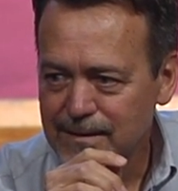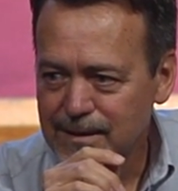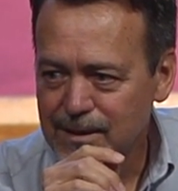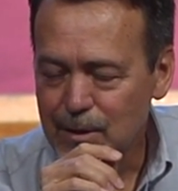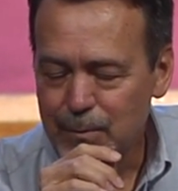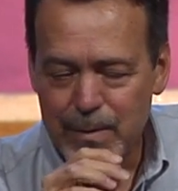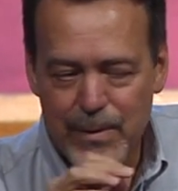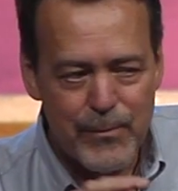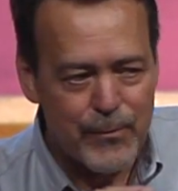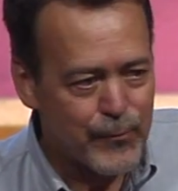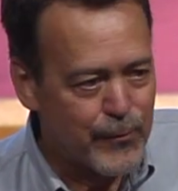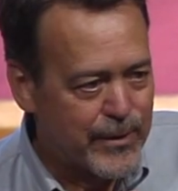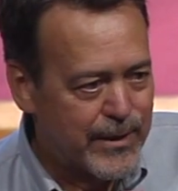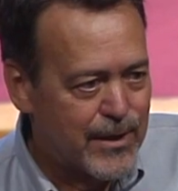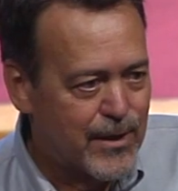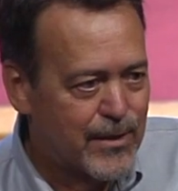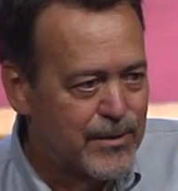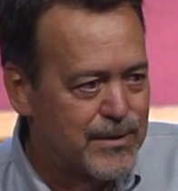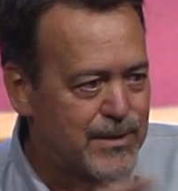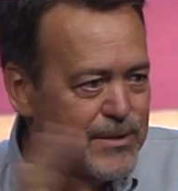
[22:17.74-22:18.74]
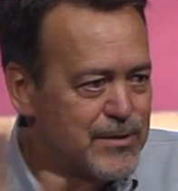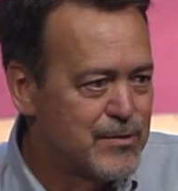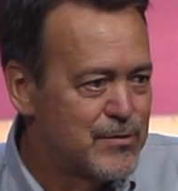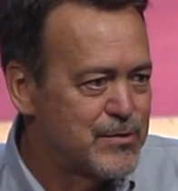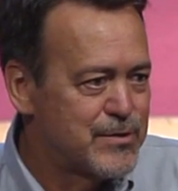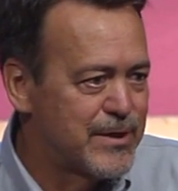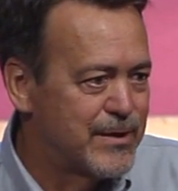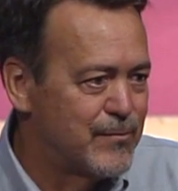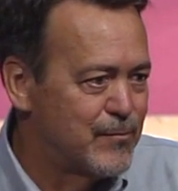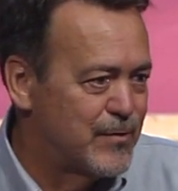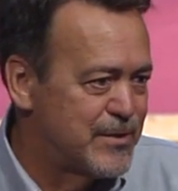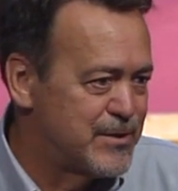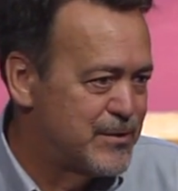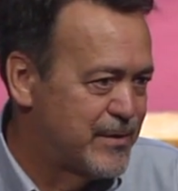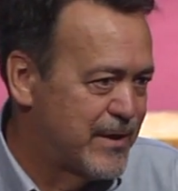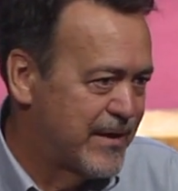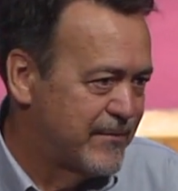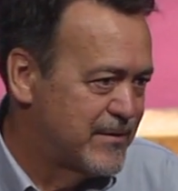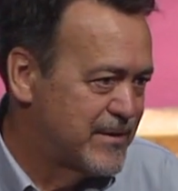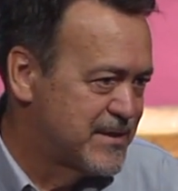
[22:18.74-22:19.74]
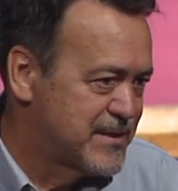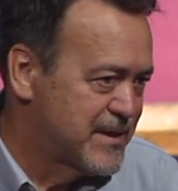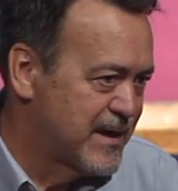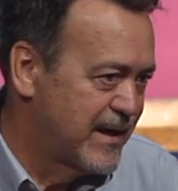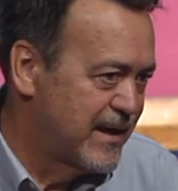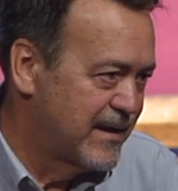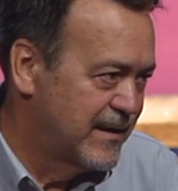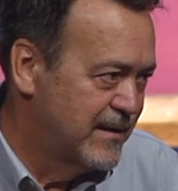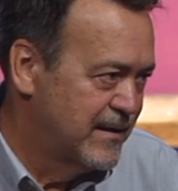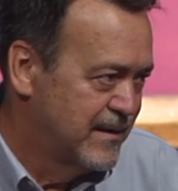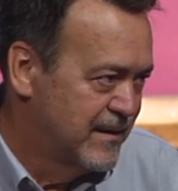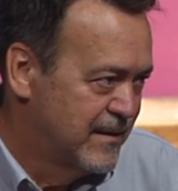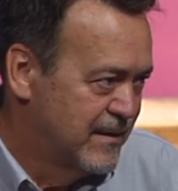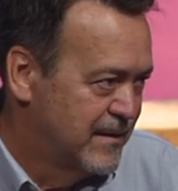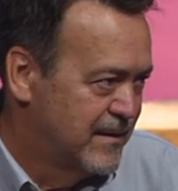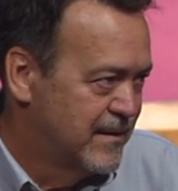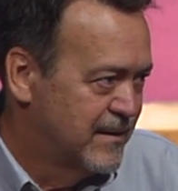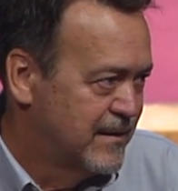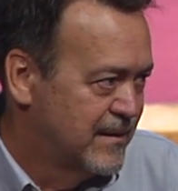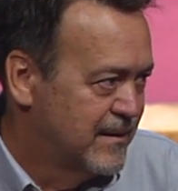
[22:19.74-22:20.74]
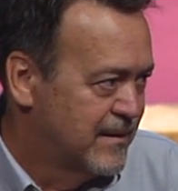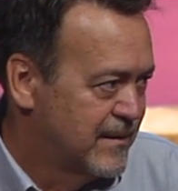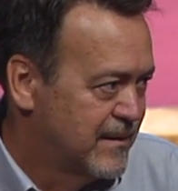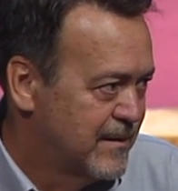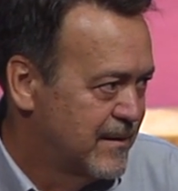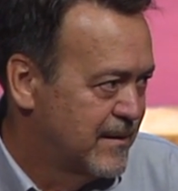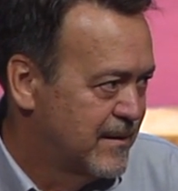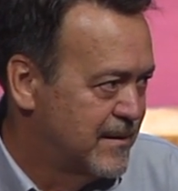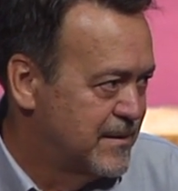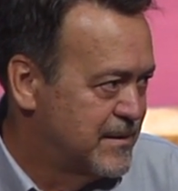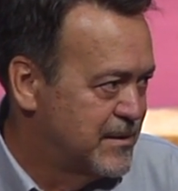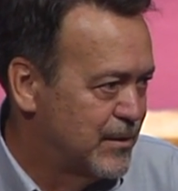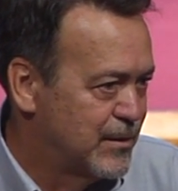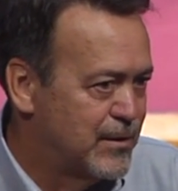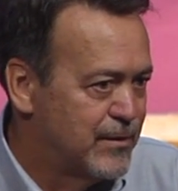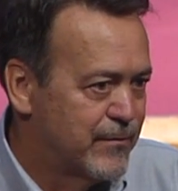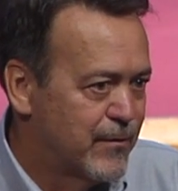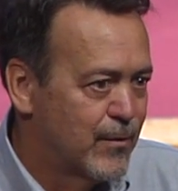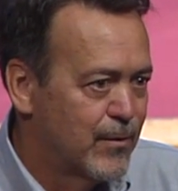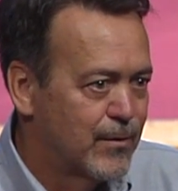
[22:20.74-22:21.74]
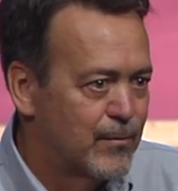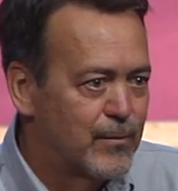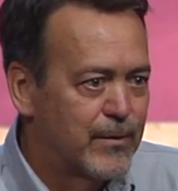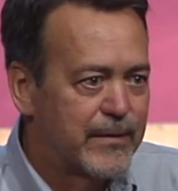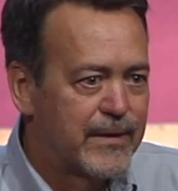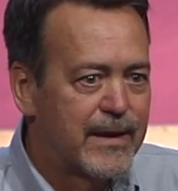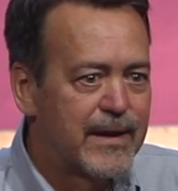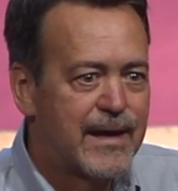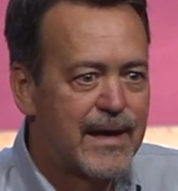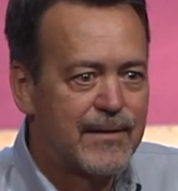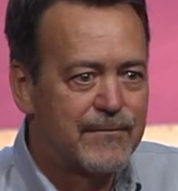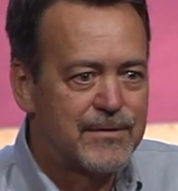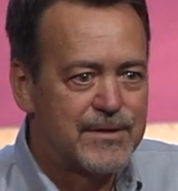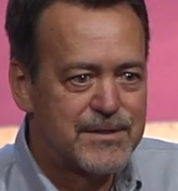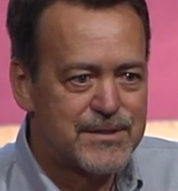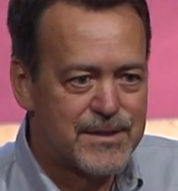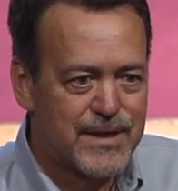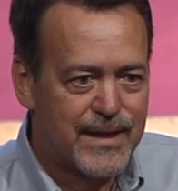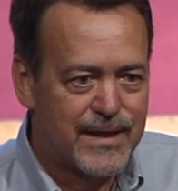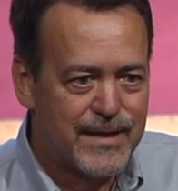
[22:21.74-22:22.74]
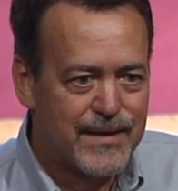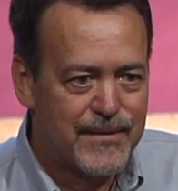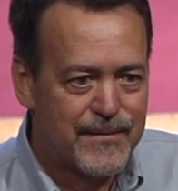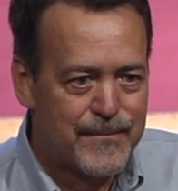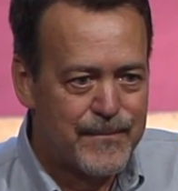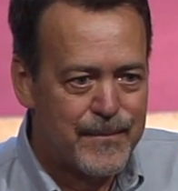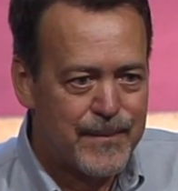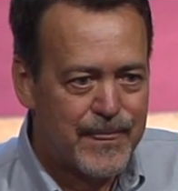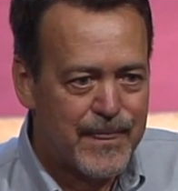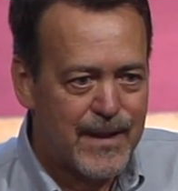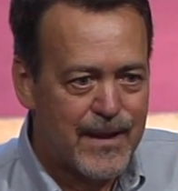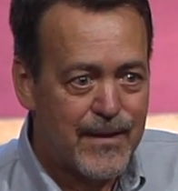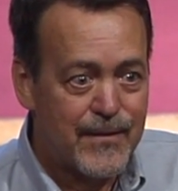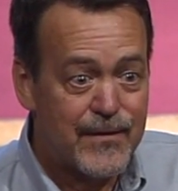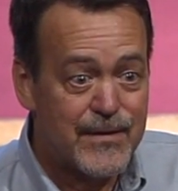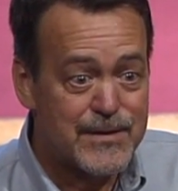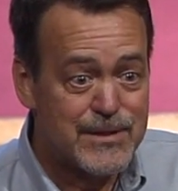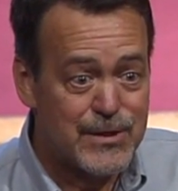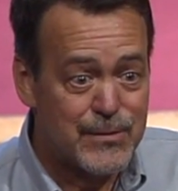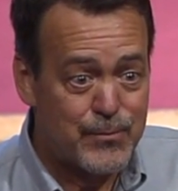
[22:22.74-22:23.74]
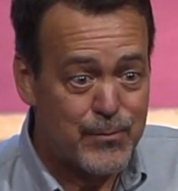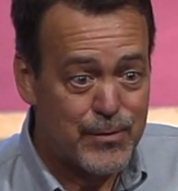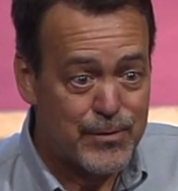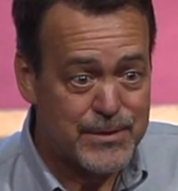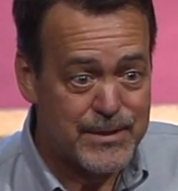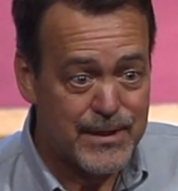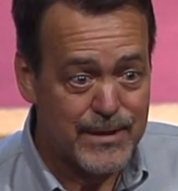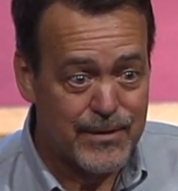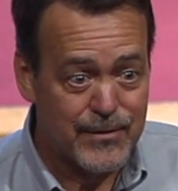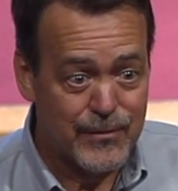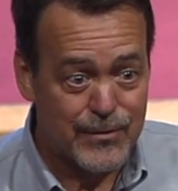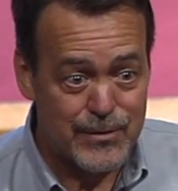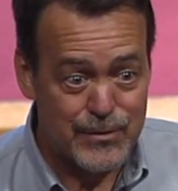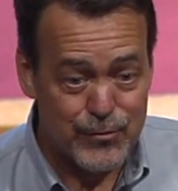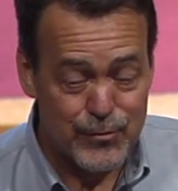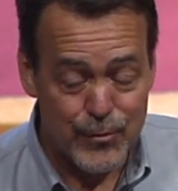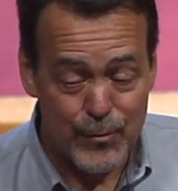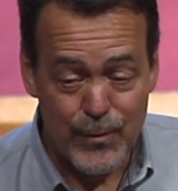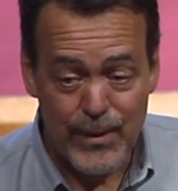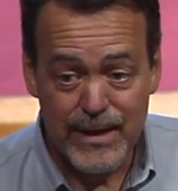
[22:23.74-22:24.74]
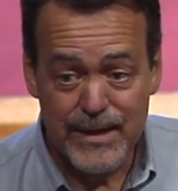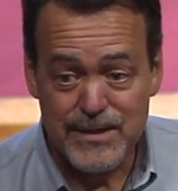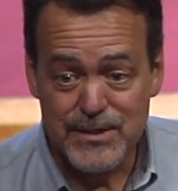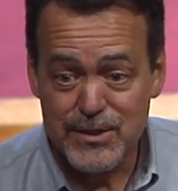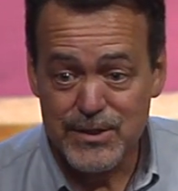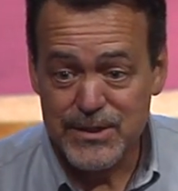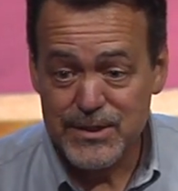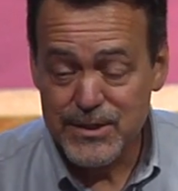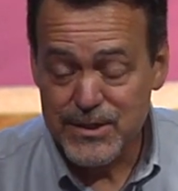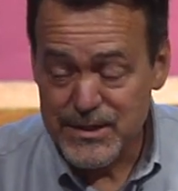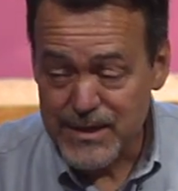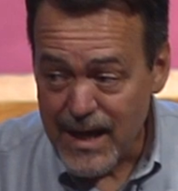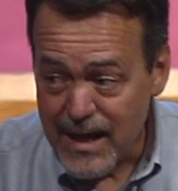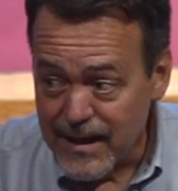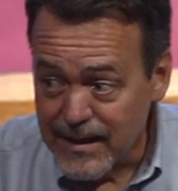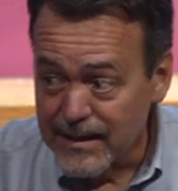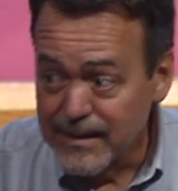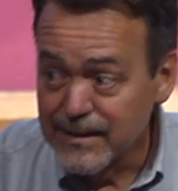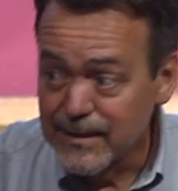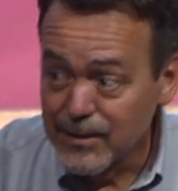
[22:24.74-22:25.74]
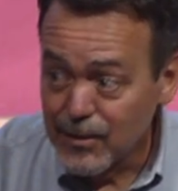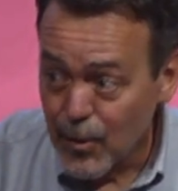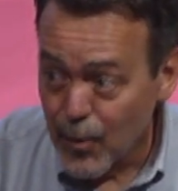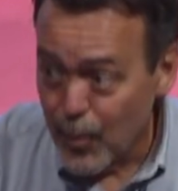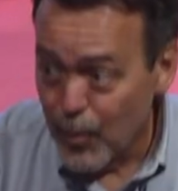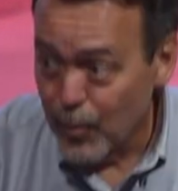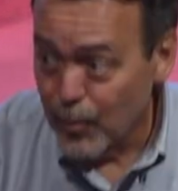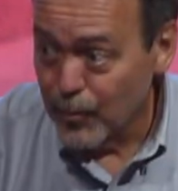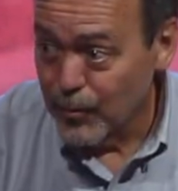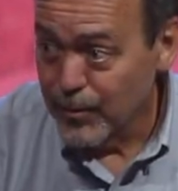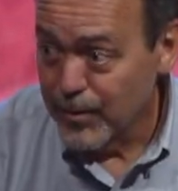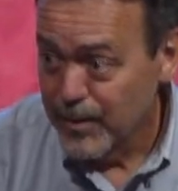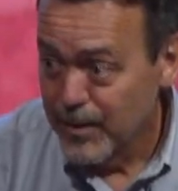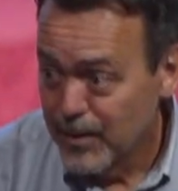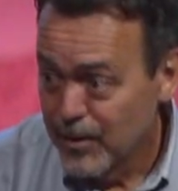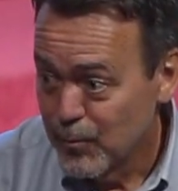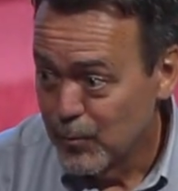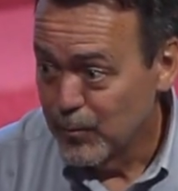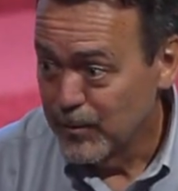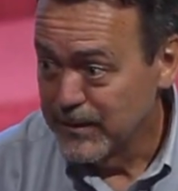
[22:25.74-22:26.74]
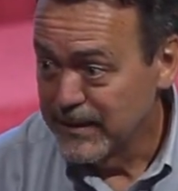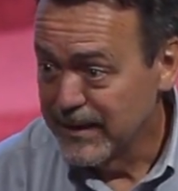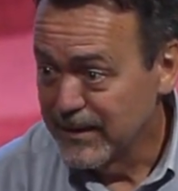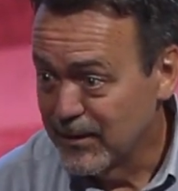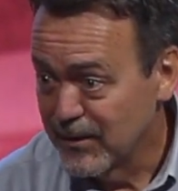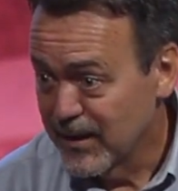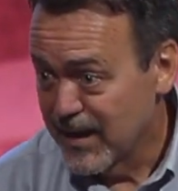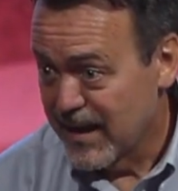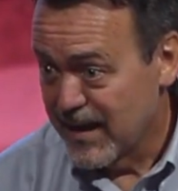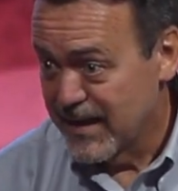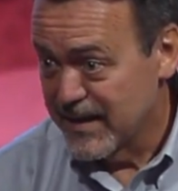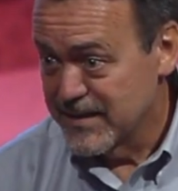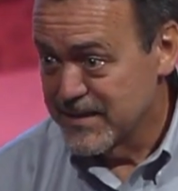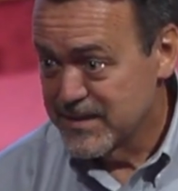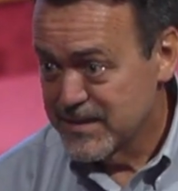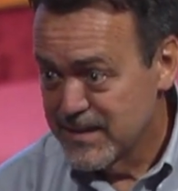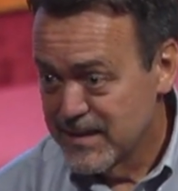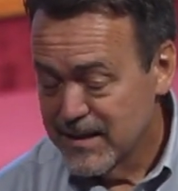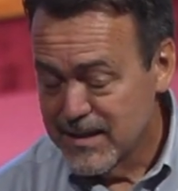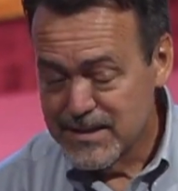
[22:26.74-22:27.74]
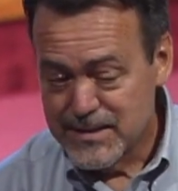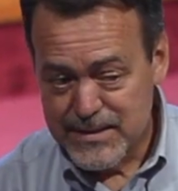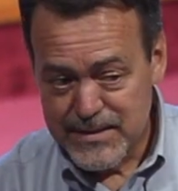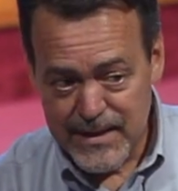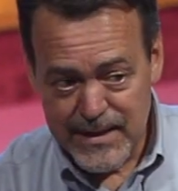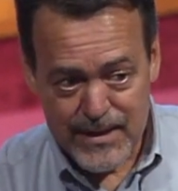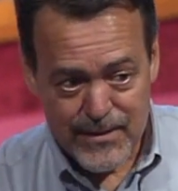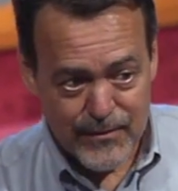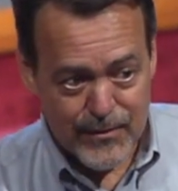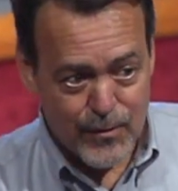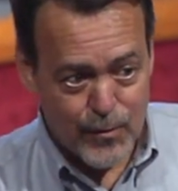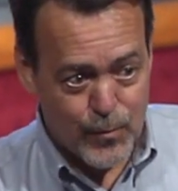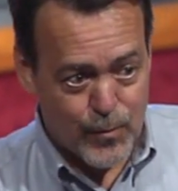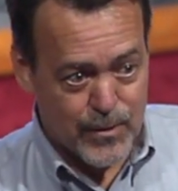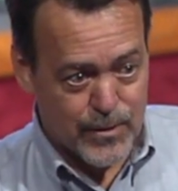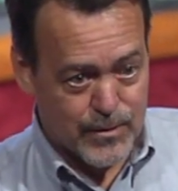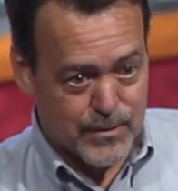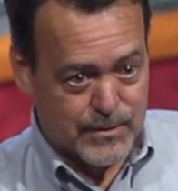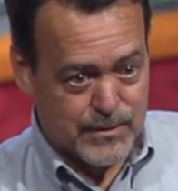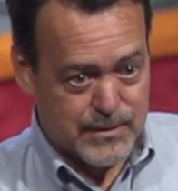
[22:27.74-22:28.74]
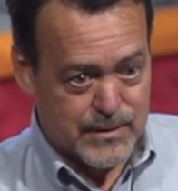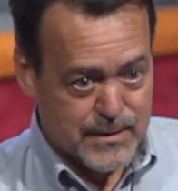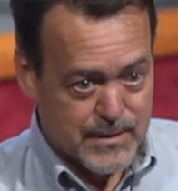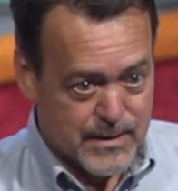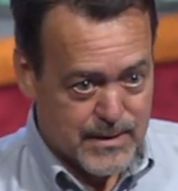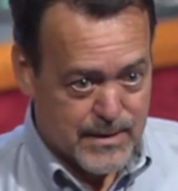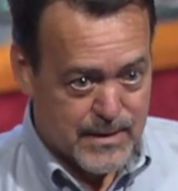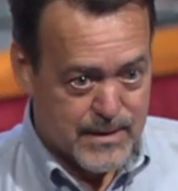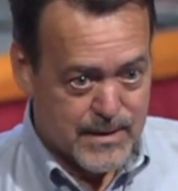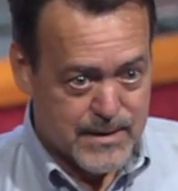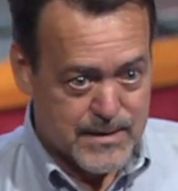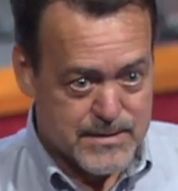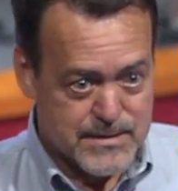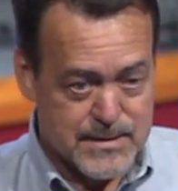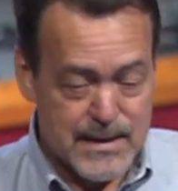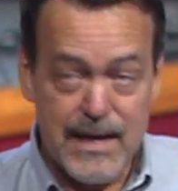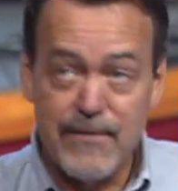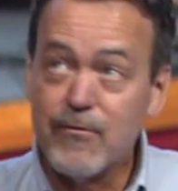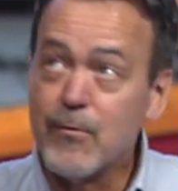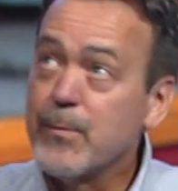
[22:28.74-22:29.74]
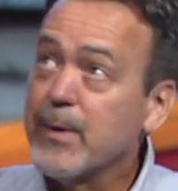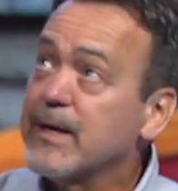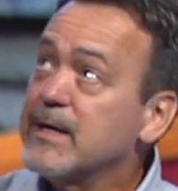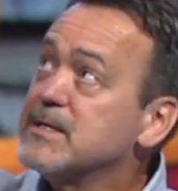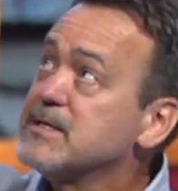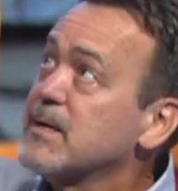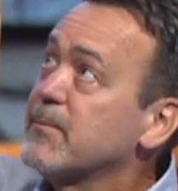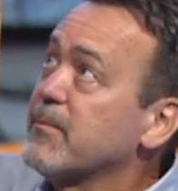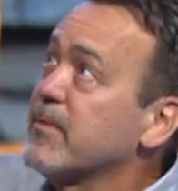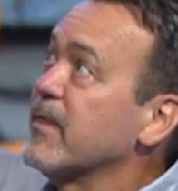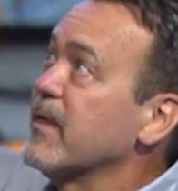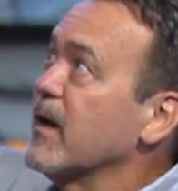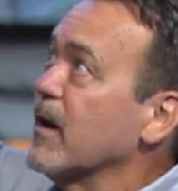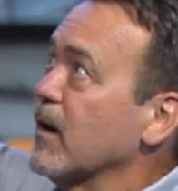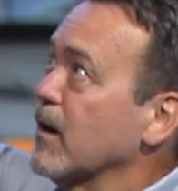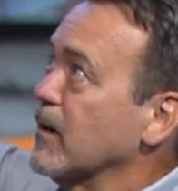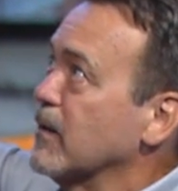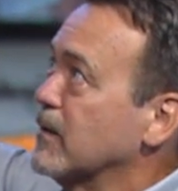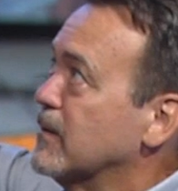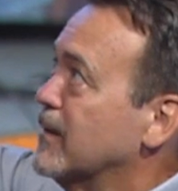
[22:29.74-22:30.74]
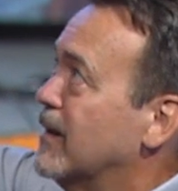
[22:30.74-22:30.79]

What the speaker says: You know, people really aren't interested in what you have to say until you've heard what they have to say. And this is particularly true, and it's solid gold with little guys. Because think of their world. It's everybody's up there.